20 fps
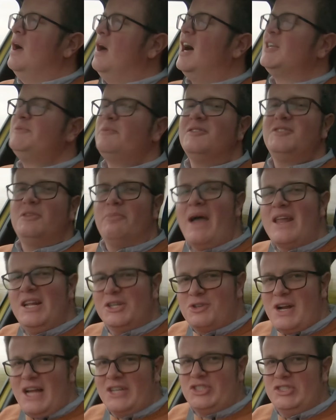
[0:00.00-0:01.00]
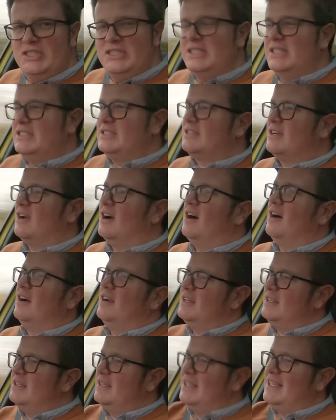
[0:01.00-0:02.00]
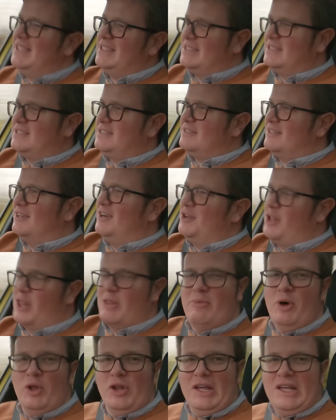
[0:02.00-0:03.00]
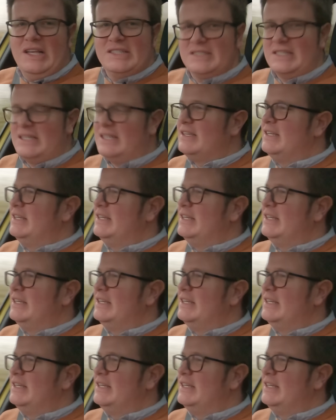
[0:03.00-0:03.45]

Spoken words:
I suppose the main attraction in this car is under the bonnet, isn't it?